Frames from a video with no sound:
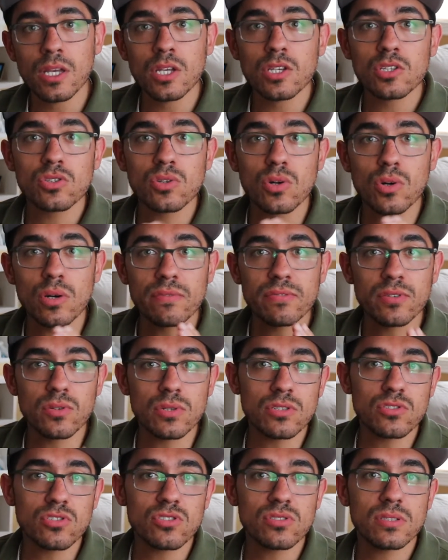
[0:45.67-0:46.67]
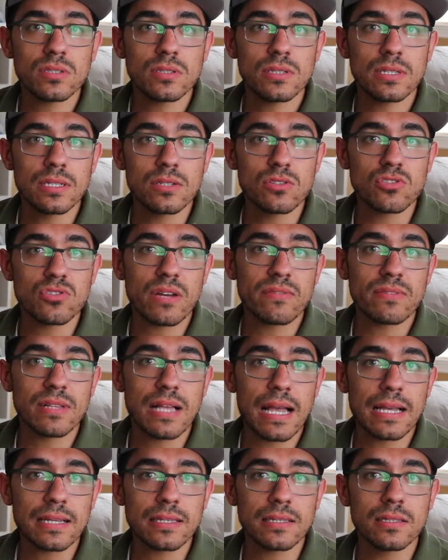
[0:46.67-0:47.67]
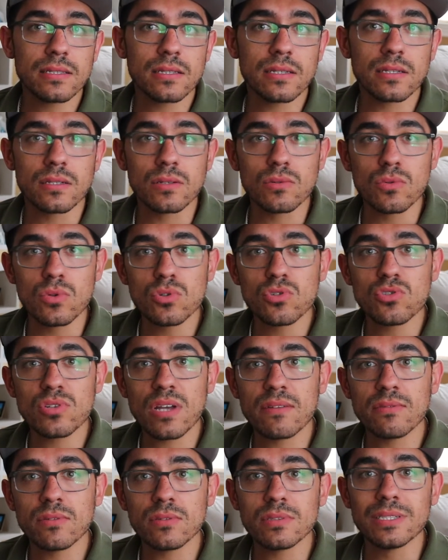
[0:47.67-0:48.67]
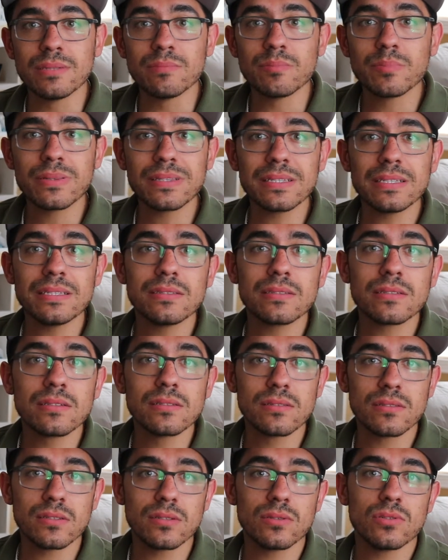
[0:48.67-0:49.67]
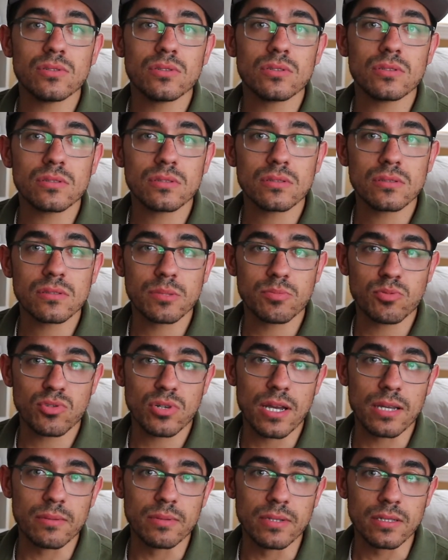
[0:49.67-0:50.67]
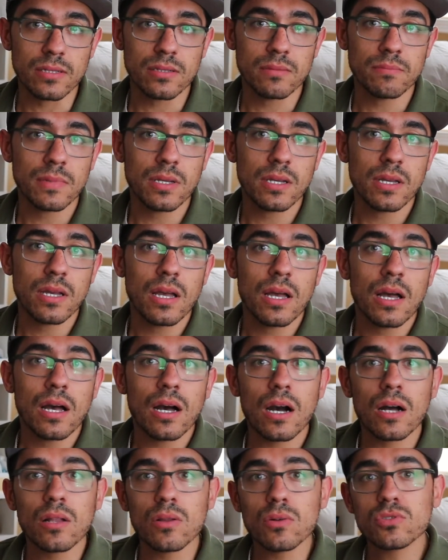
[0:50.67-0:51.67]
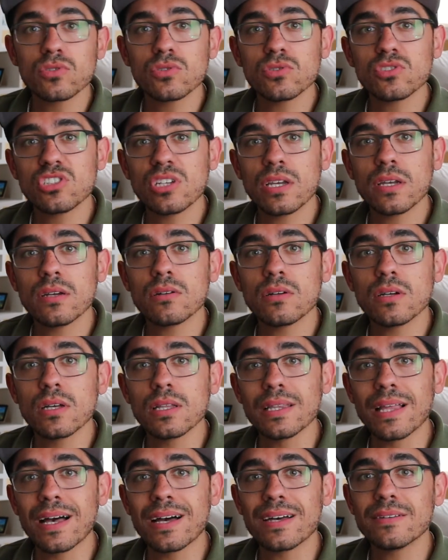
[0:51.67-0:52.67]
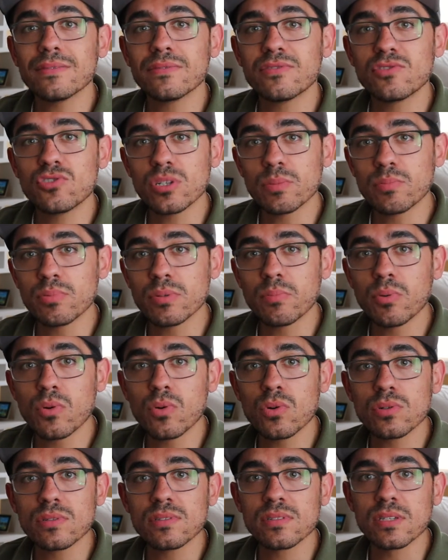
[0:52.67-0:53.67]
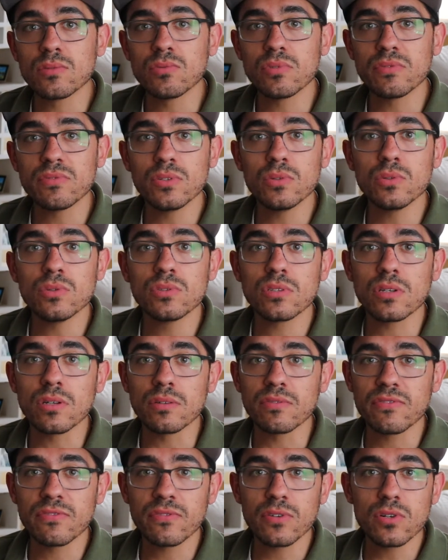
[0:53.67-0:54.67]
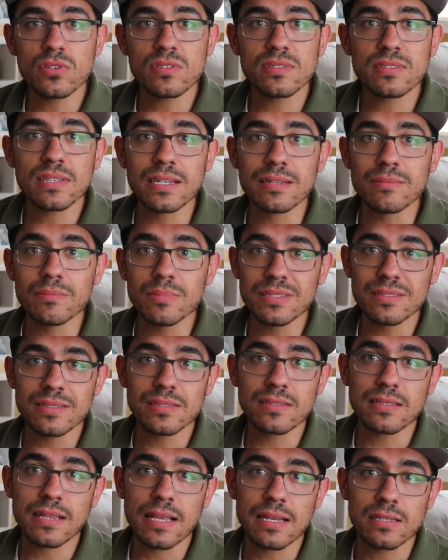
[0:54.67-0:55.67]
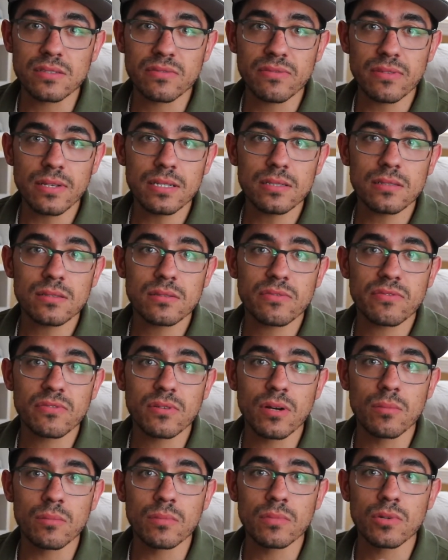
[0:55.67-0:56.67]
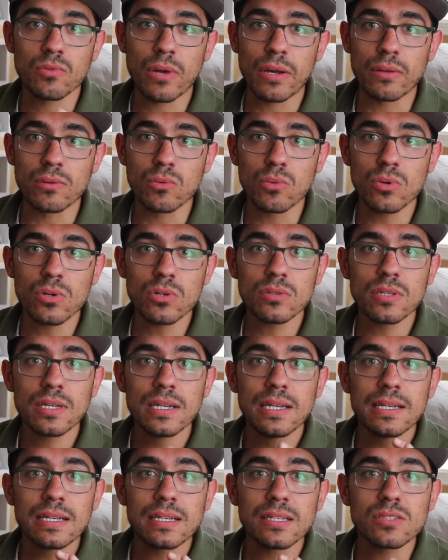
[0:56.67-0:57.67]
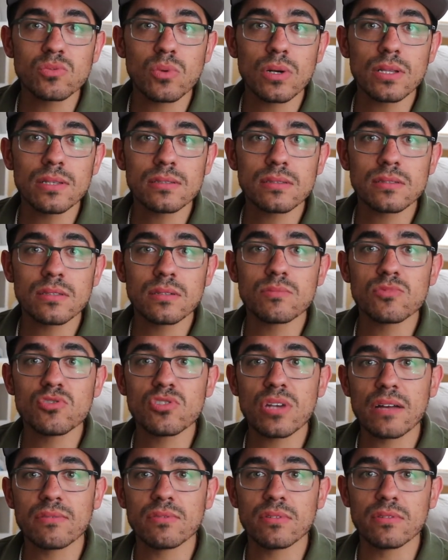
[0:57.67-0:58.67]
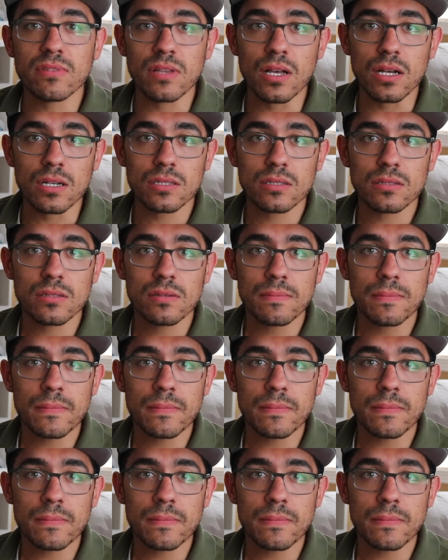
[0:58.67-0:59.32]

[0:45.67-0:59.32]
So if you're interested in travel hacking and award travel, then please consider subscribing. I'll also share a lot of trip reports and reviews of first and business class flights from around the world, as well as some travel vlogs.